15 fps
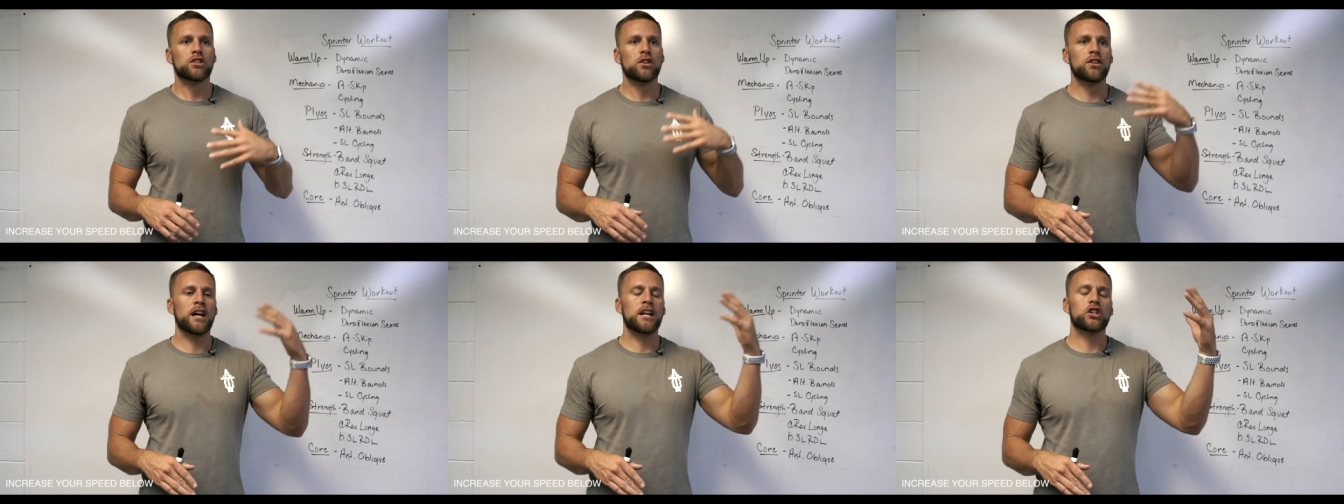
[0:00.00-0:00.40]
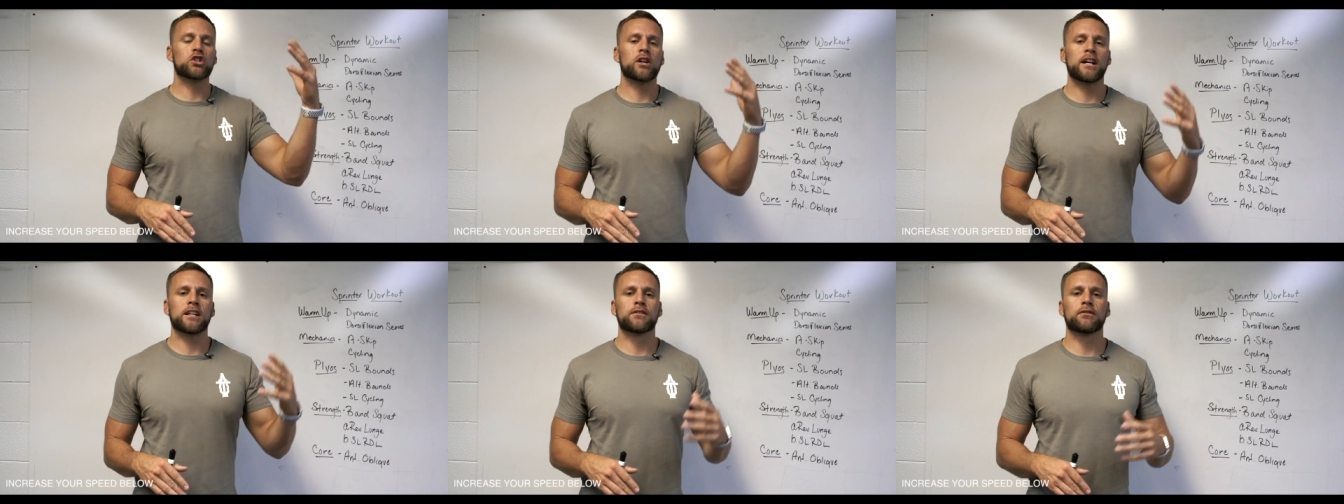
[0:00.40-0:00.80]
to then
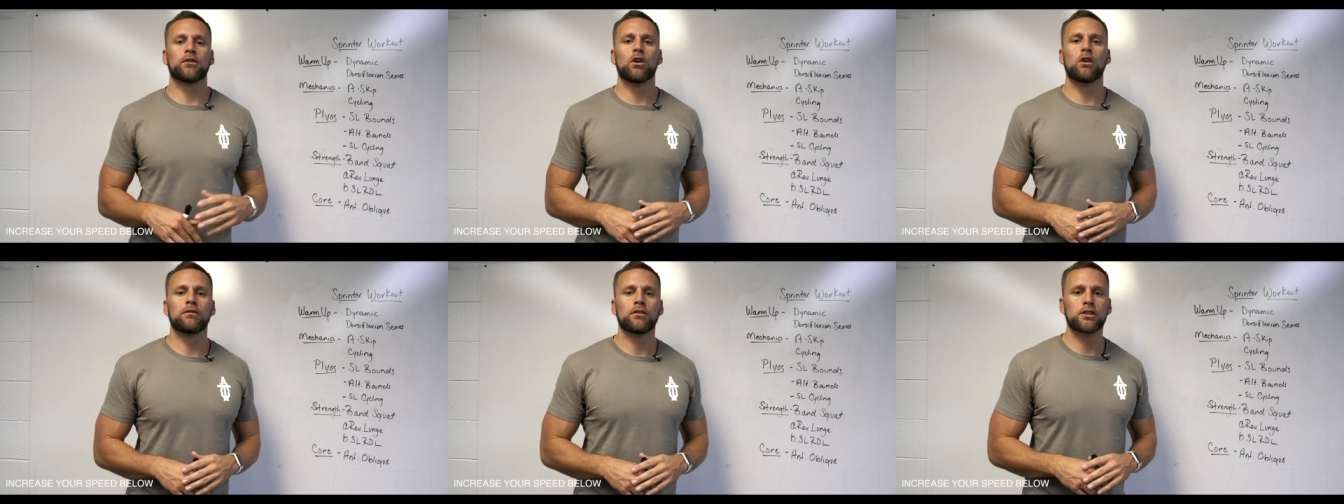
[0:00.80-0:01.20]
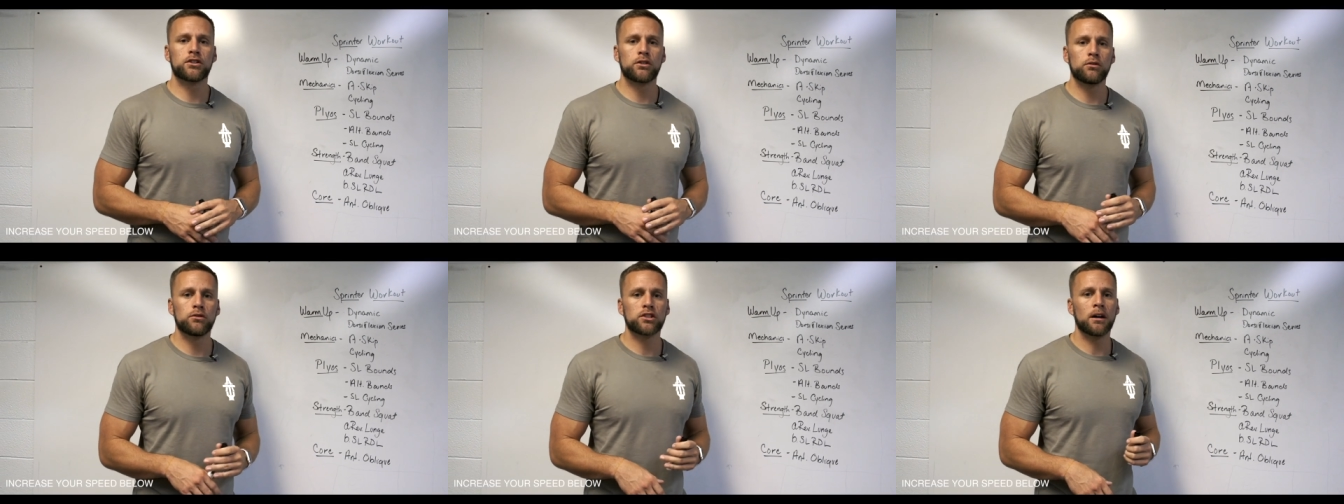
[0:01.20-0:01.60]
transfer over
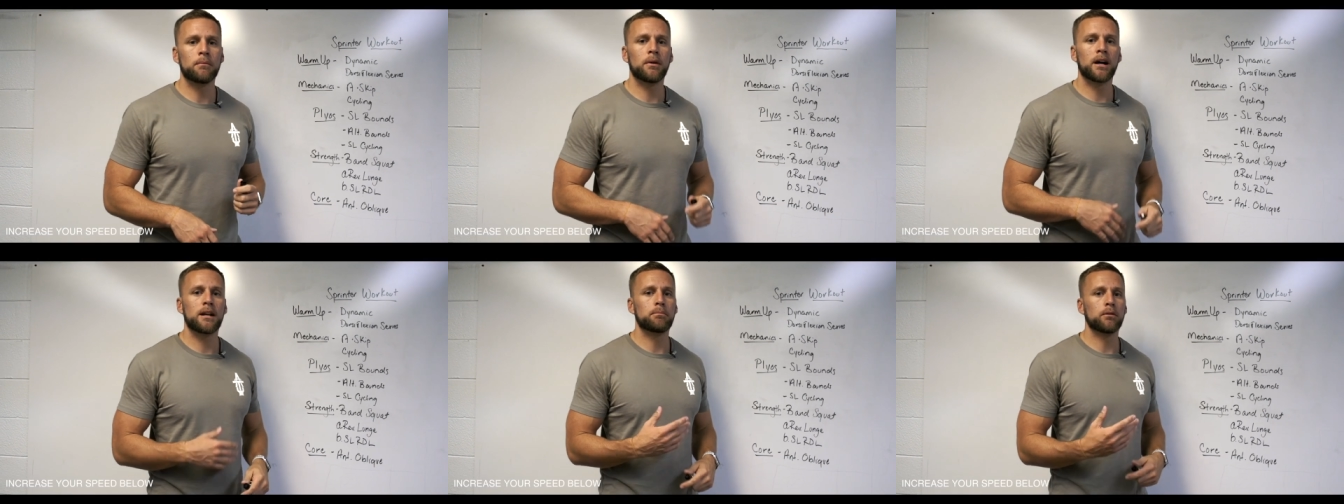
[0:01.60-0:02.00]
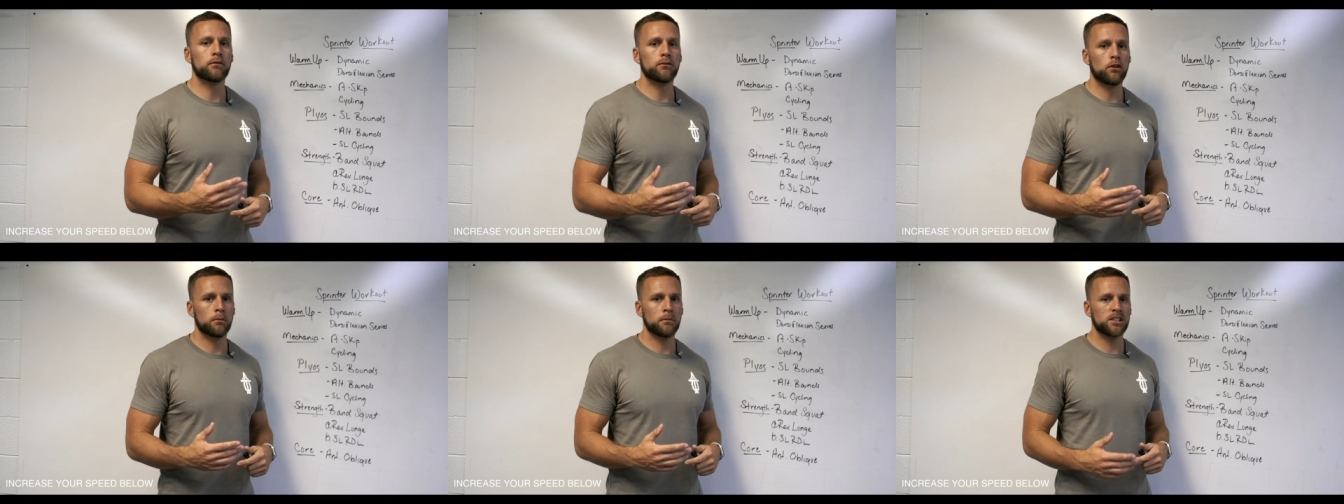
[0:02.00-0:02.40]
to somebody
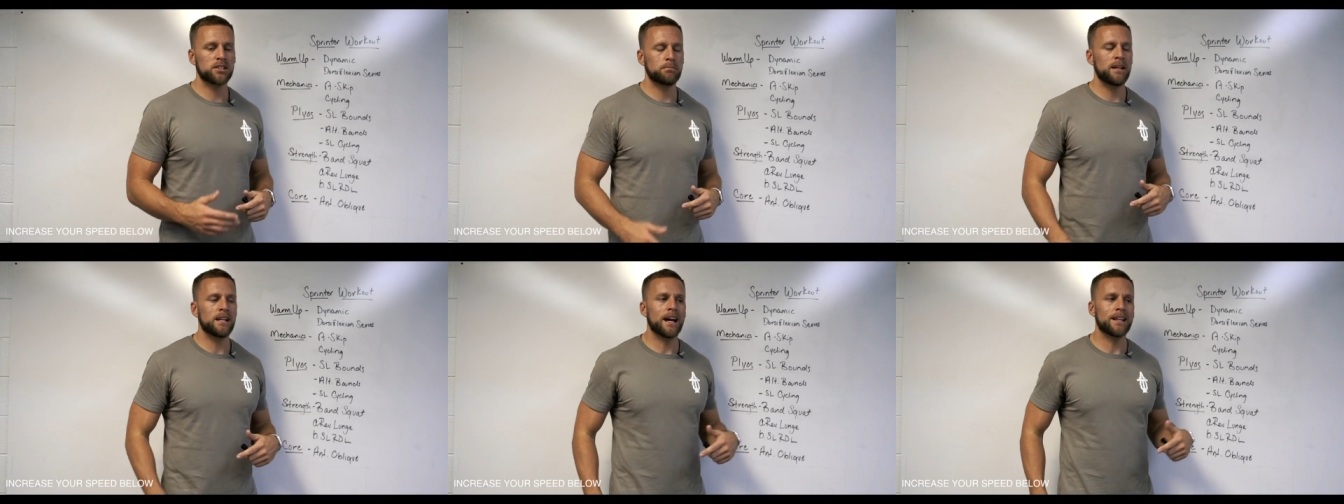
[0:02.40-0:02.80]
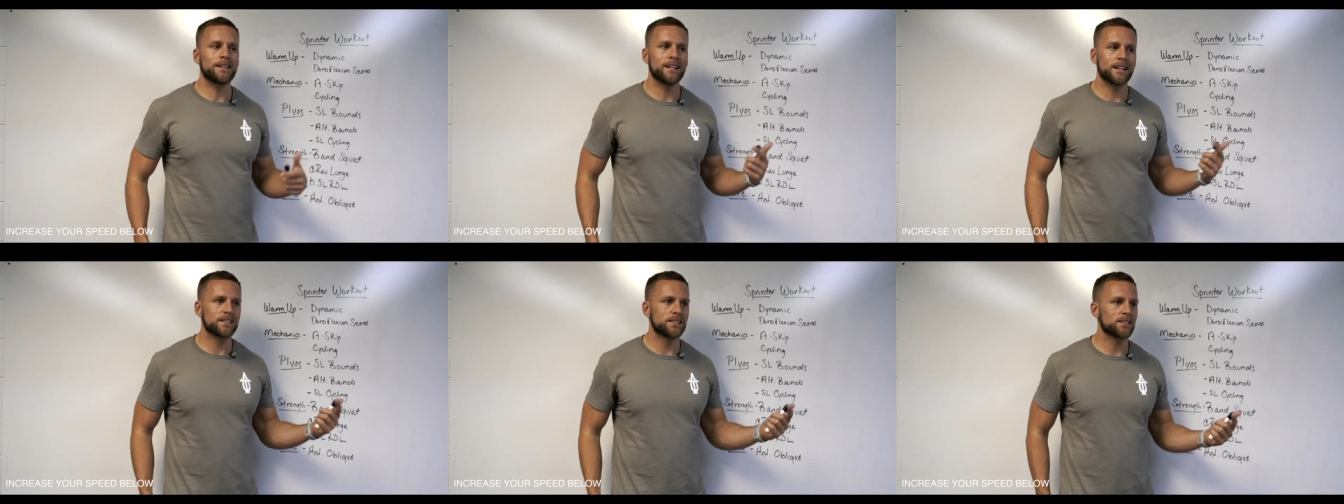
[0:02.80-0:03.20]
performing speed. I
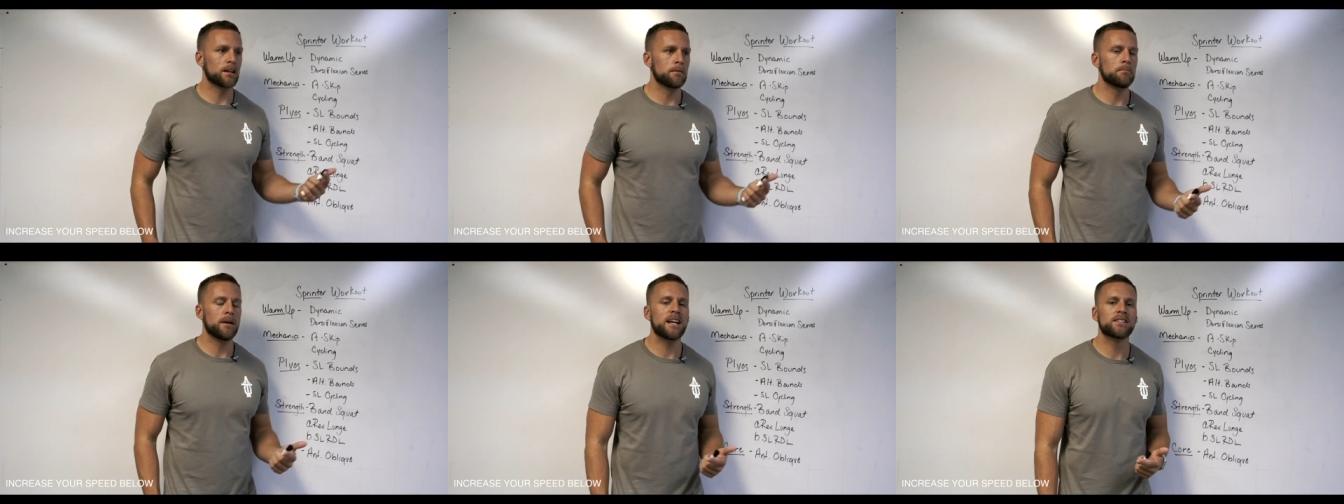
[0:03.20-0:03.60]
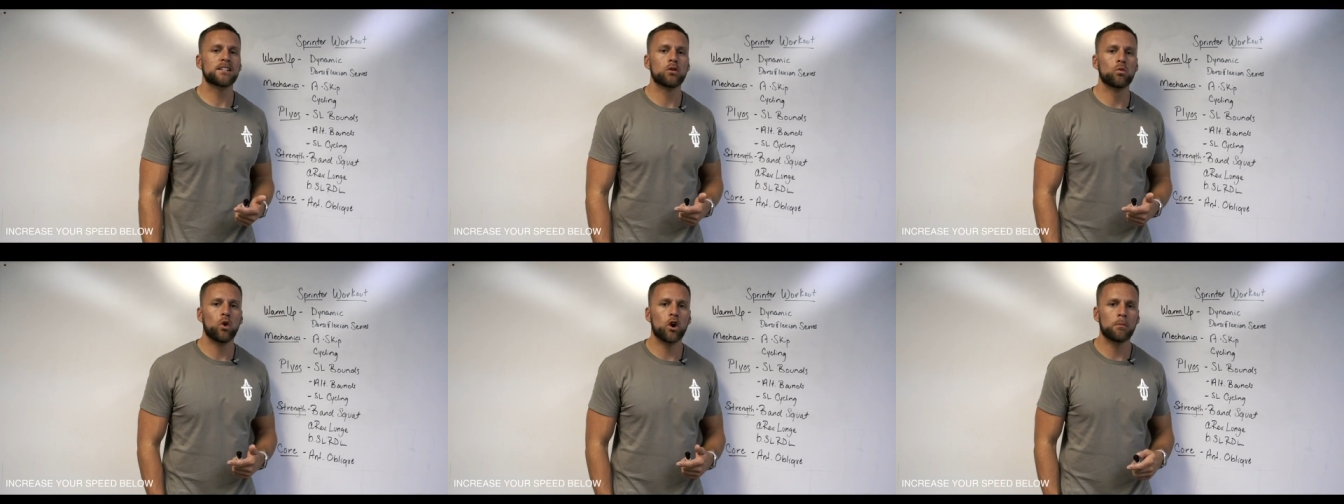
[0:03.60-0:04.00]
think this is an
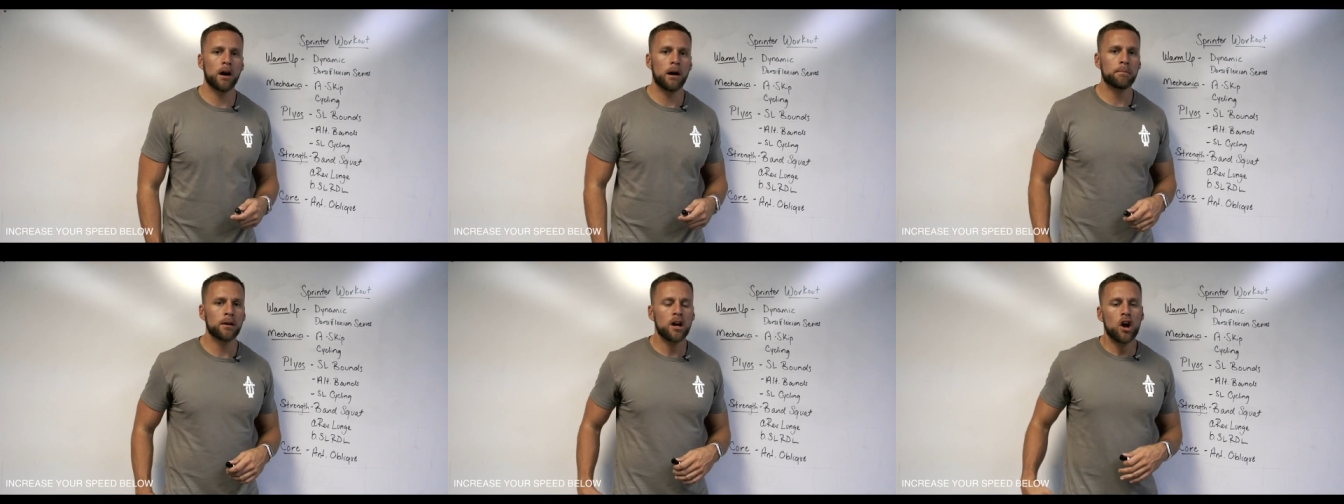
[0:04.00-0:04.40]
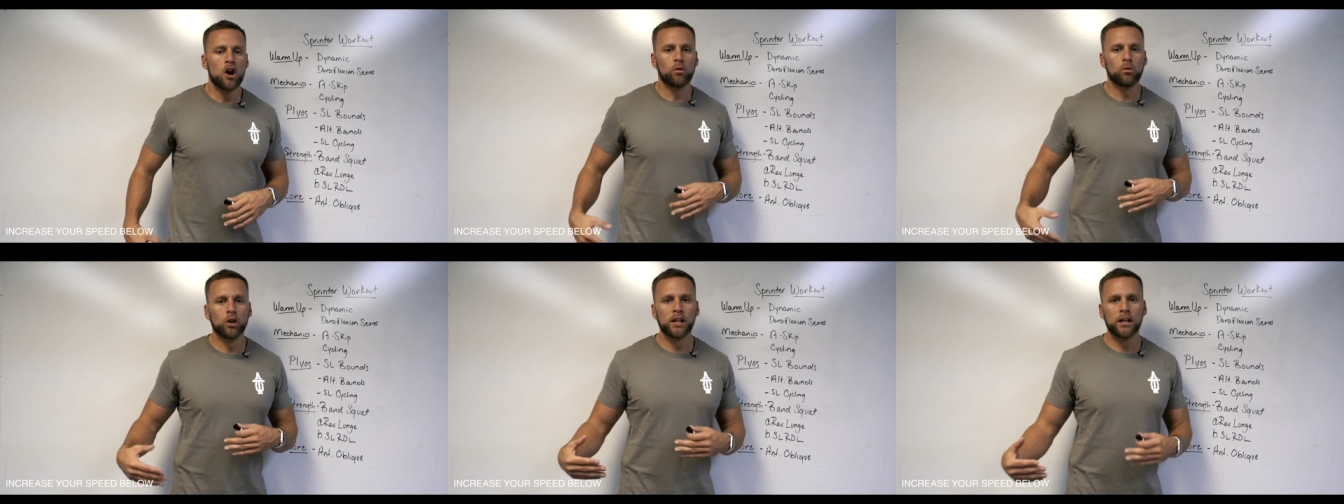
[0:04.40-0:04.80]
amazing warm-up,
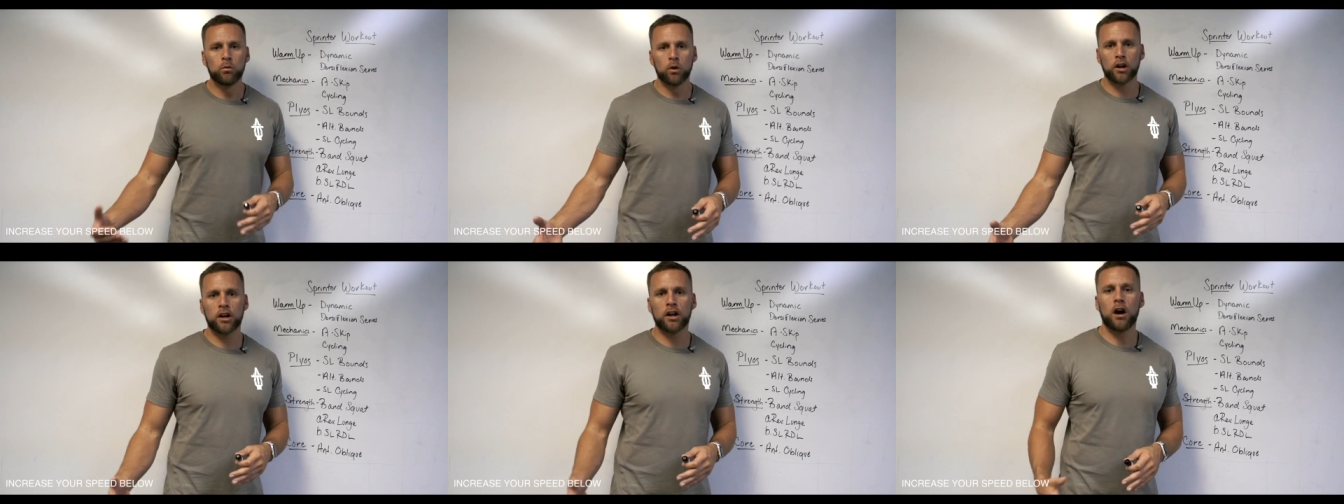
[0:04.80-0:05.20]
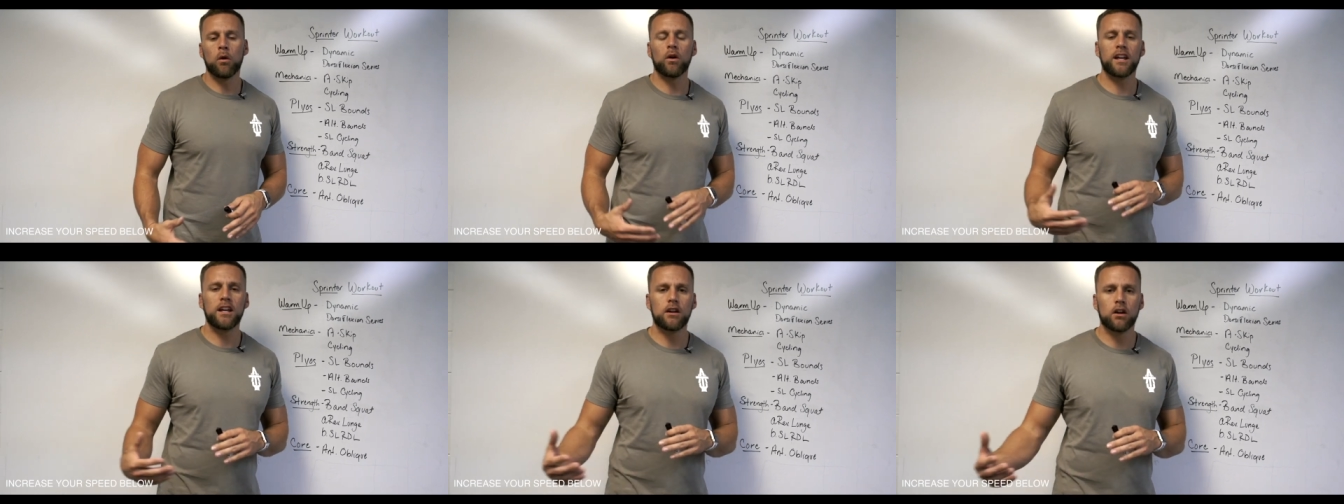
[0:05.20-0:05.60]
really working on what he